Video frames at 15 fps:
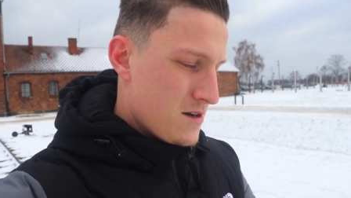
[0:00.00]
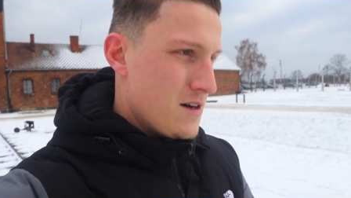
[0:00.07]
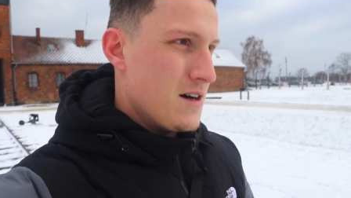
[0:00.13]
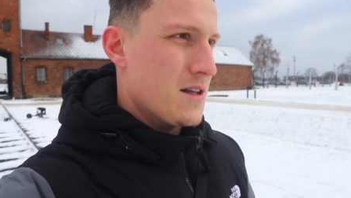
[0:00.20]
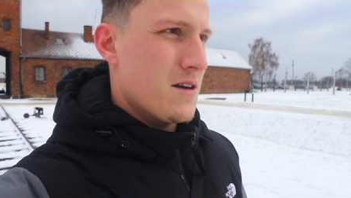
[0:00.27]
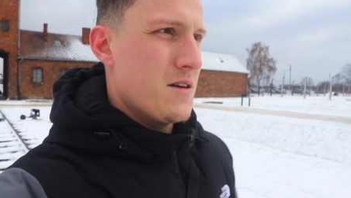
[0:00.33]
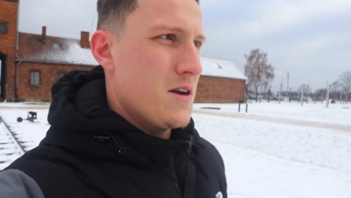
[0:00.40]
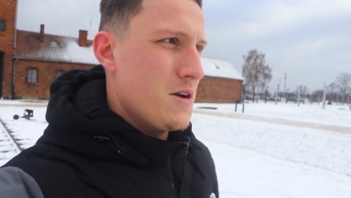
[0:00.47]
I
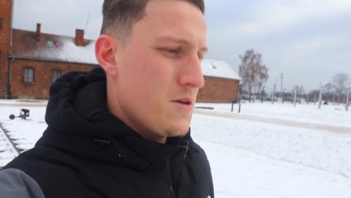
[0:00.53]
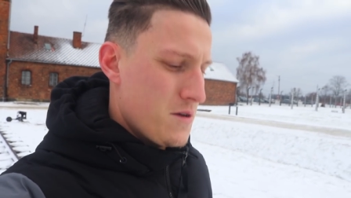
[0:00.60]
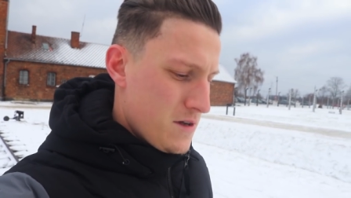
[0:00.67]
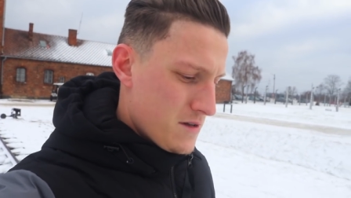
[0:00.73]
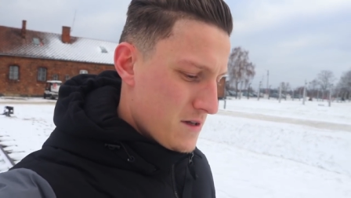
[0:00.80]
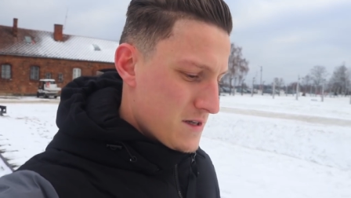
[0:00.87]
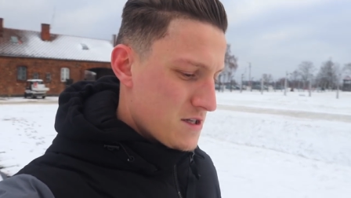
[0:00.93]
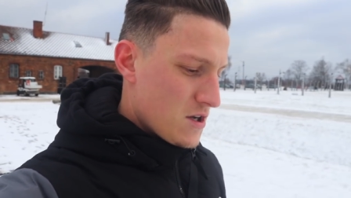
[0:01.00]
don't
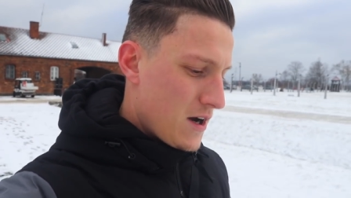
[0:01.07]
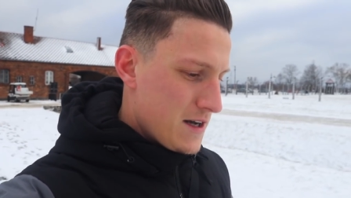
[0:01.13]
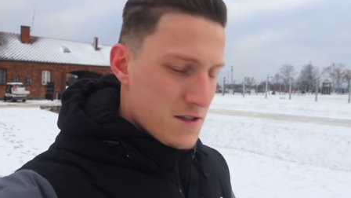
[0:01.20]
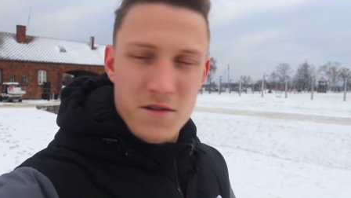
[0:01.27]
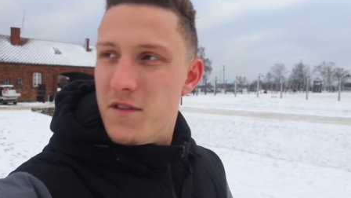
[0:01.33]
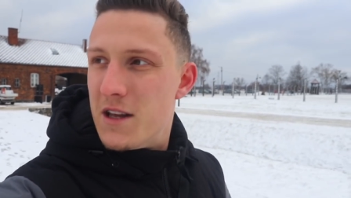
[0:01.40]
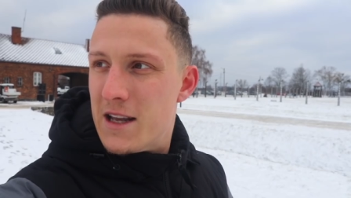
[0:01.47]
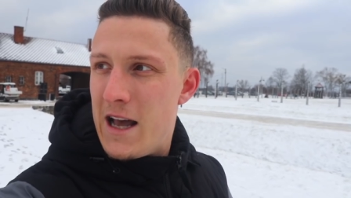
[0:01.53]
know, the size
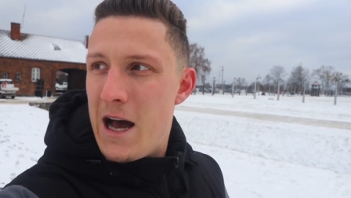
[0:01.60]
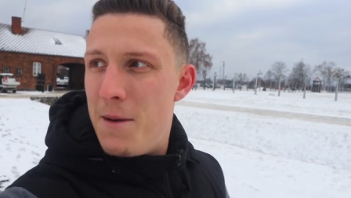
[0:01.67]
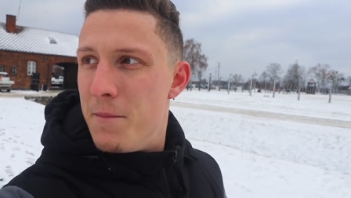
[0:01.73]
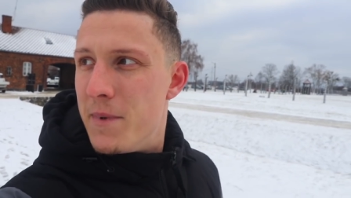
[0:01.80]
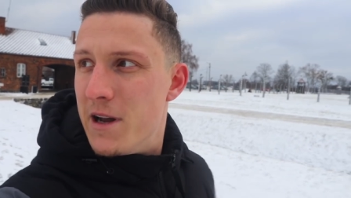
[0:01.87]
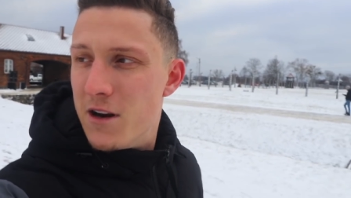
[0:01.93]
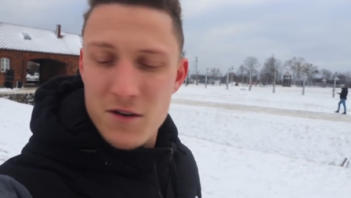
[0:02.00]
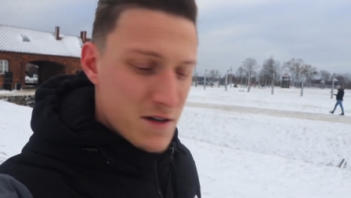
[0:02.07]
of the
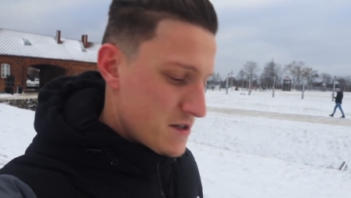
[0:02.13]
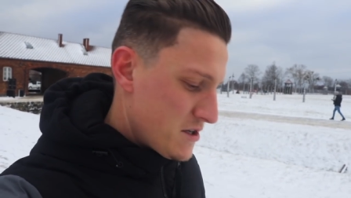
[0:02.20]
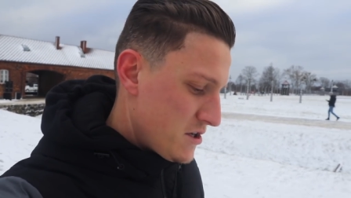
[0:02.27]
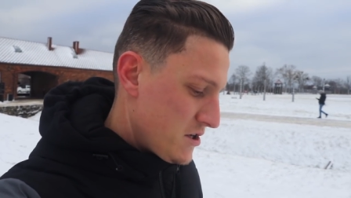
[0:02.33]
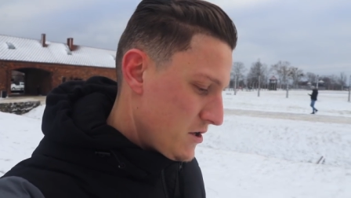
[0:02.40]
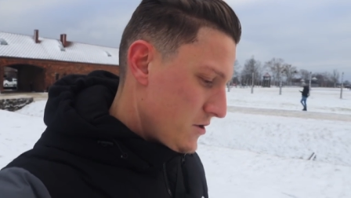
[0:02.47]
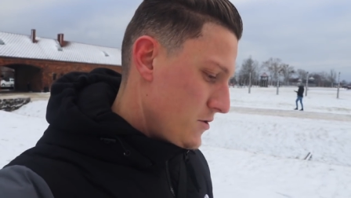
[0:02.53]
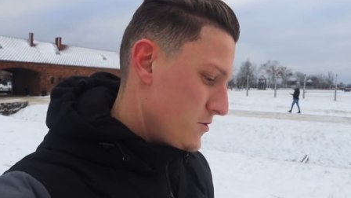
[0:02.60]
camp here is
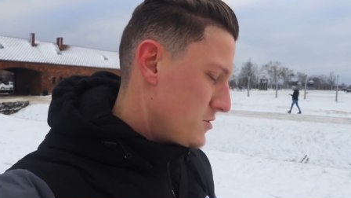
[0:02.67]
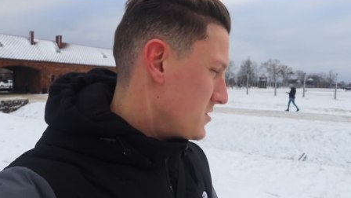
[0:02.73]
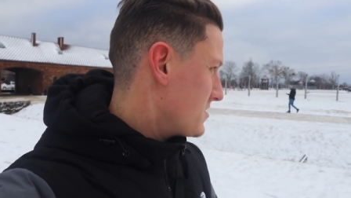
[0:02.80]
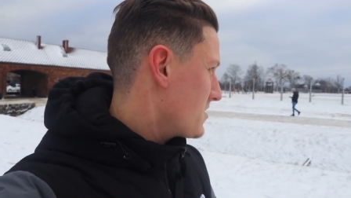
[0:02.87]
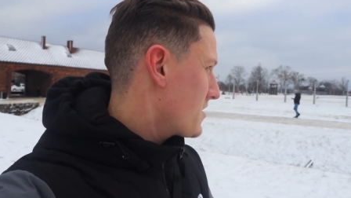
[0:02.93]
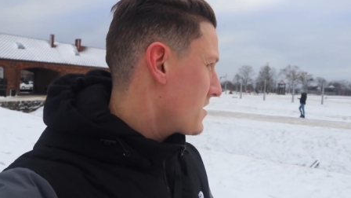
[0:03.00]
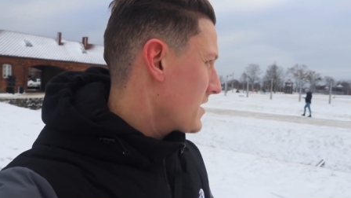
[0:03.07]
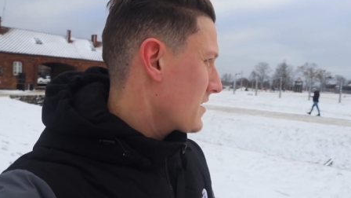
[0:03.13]
huge, and
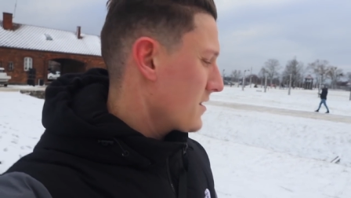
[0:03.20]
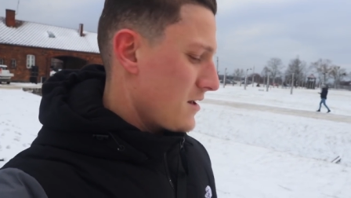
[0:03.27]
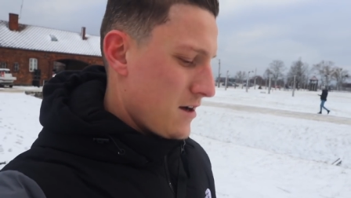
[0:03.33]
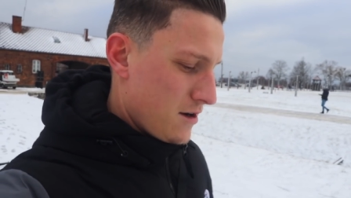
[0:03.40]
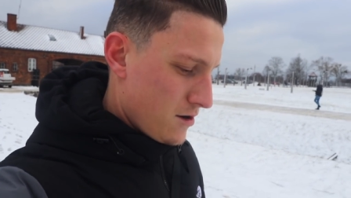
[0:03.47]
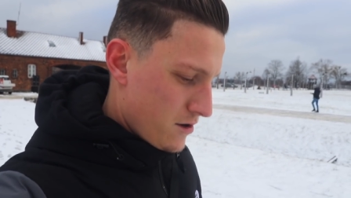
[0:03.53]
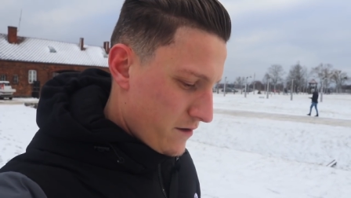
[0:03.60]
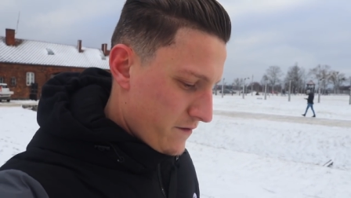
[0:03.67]
to think that
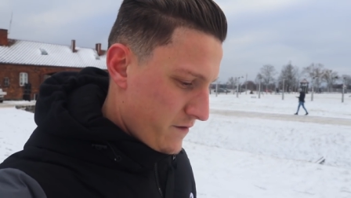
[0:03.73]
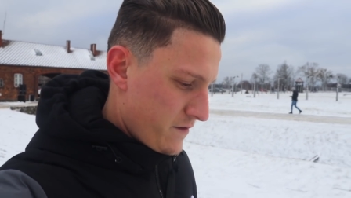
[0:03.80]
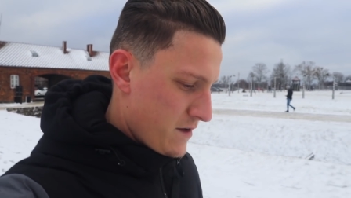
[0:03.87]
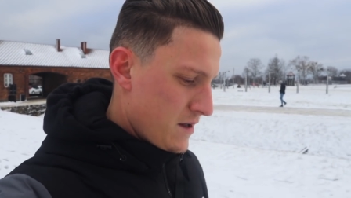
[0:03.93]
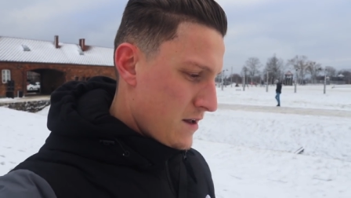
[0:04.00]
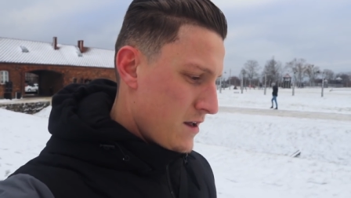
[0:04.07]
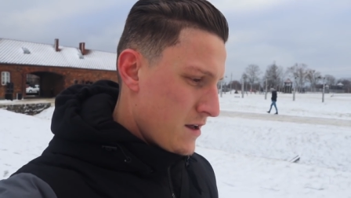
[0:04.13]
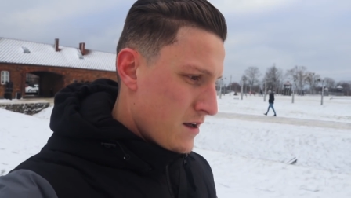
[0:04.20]
a lot
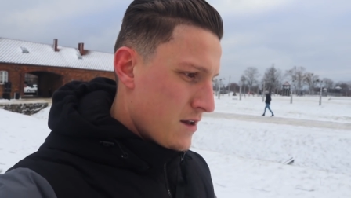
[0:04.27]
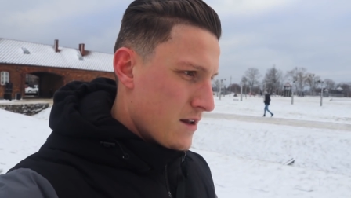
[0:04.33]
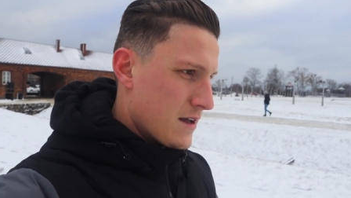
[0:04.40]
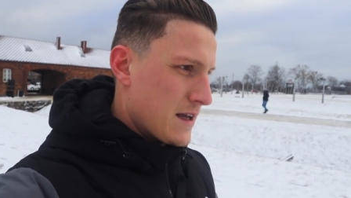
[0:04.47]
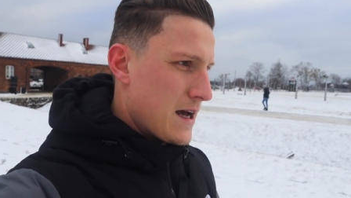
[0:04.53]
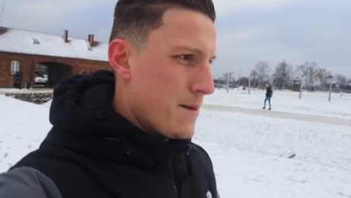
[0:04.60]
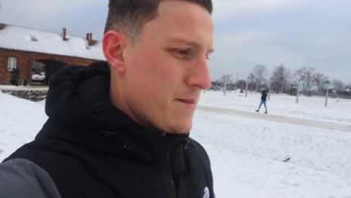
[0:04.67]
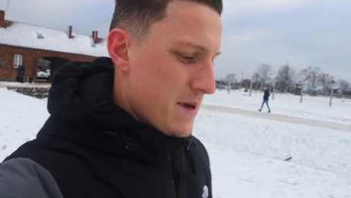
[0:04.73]
of the
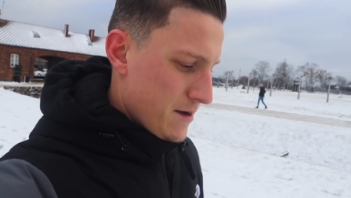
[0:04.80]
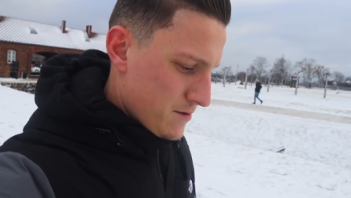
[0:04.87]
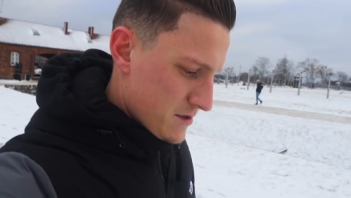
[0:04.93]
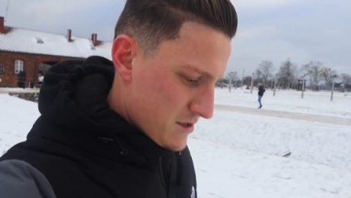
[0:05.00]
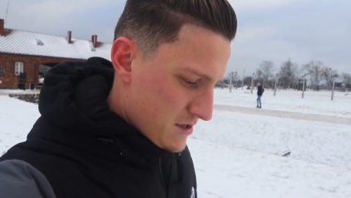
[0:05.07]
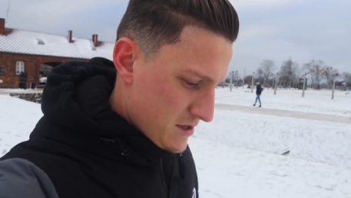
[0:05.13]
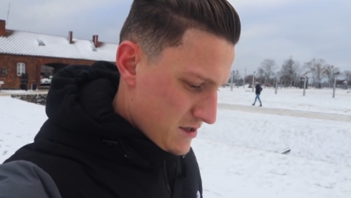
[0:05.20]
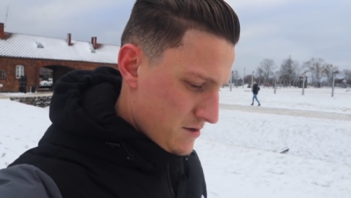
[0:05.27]
camp here
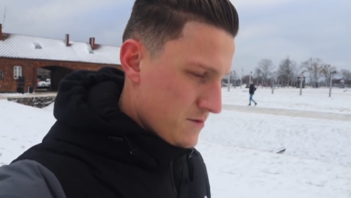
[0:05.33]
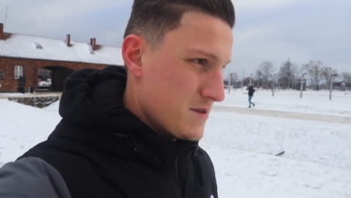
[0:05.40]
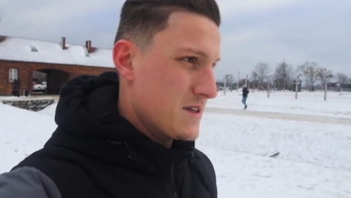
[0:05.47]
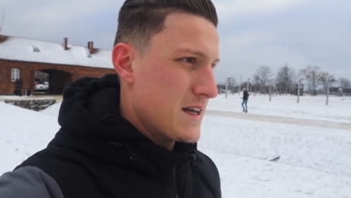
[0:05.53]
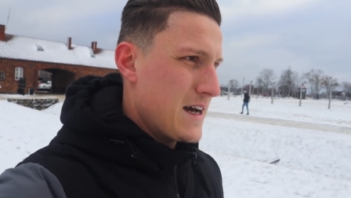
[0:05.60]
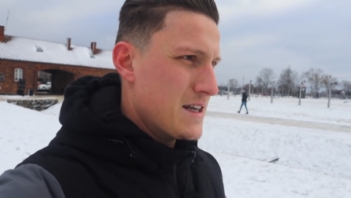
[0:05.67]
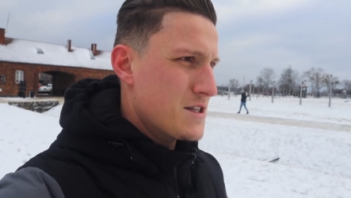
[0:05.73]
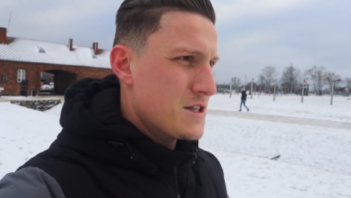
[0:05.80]
was
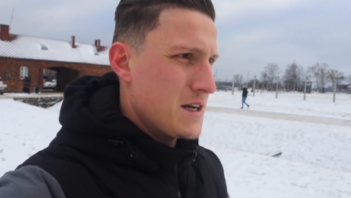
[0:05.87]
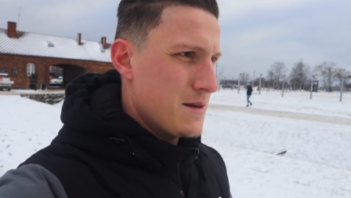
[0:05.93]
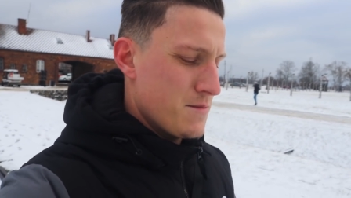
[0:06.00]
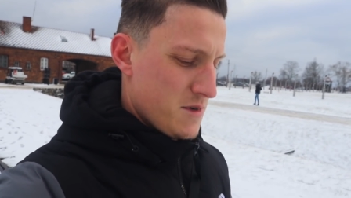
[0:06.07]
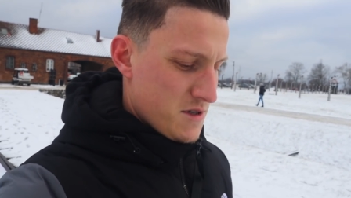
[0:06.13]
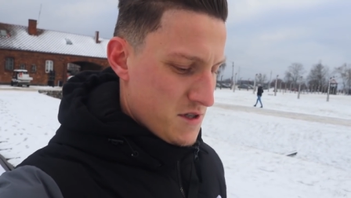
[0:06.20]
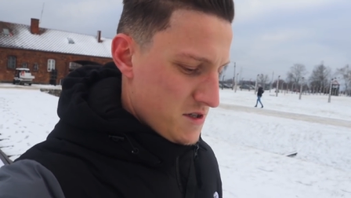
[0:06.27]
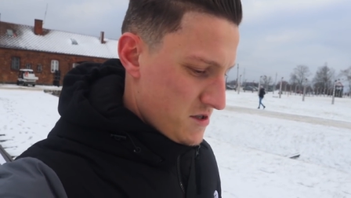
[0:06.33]
gas
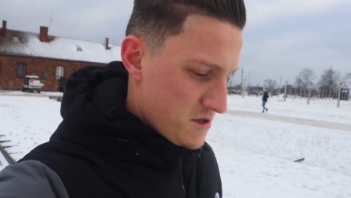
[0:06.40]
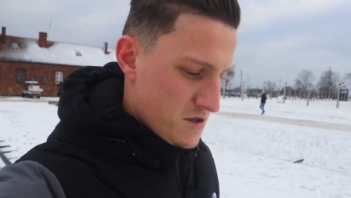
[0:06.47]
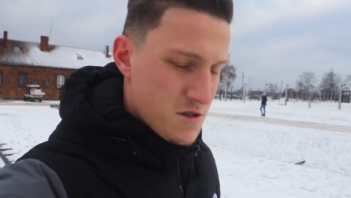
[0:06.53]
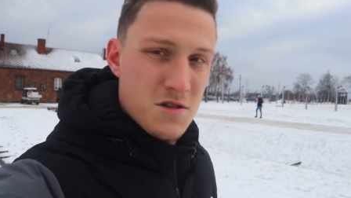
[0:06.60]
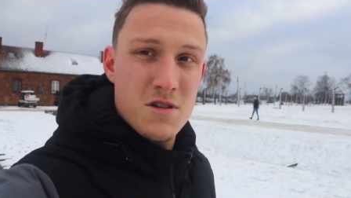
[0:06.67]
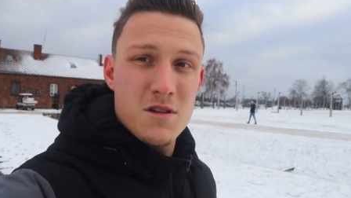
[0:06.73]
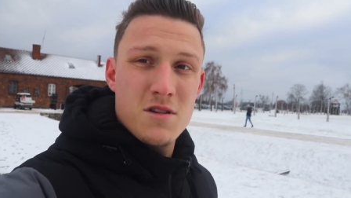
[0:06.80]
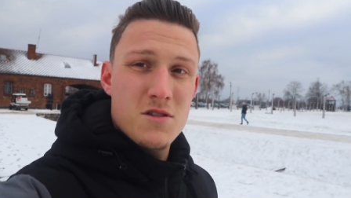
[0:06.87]
chambers is
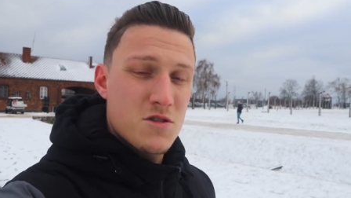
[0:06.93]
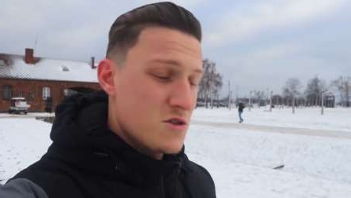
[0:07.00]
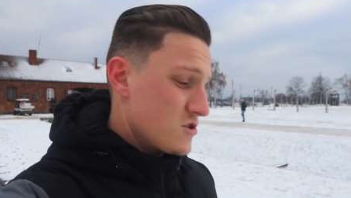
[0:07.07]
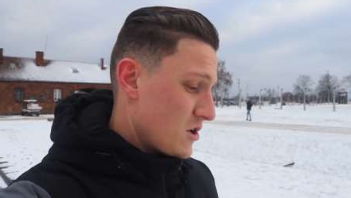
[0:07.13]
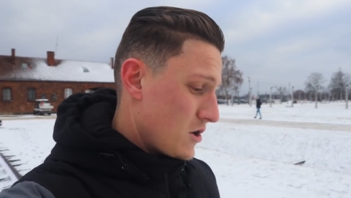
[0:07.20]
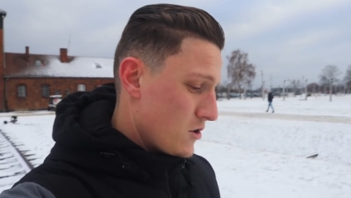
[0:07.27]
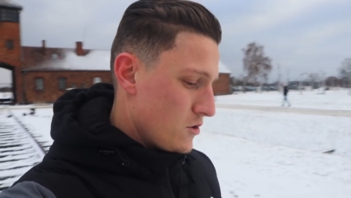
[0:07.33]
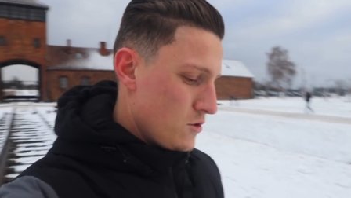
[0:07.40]
just
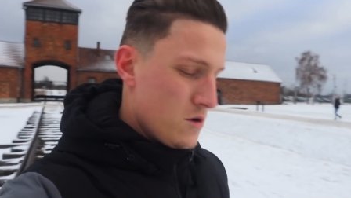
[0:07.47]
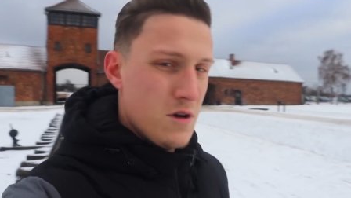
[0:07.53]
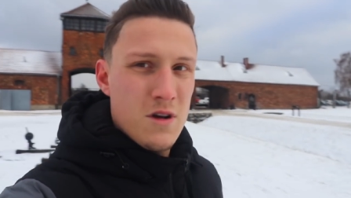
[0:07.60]
so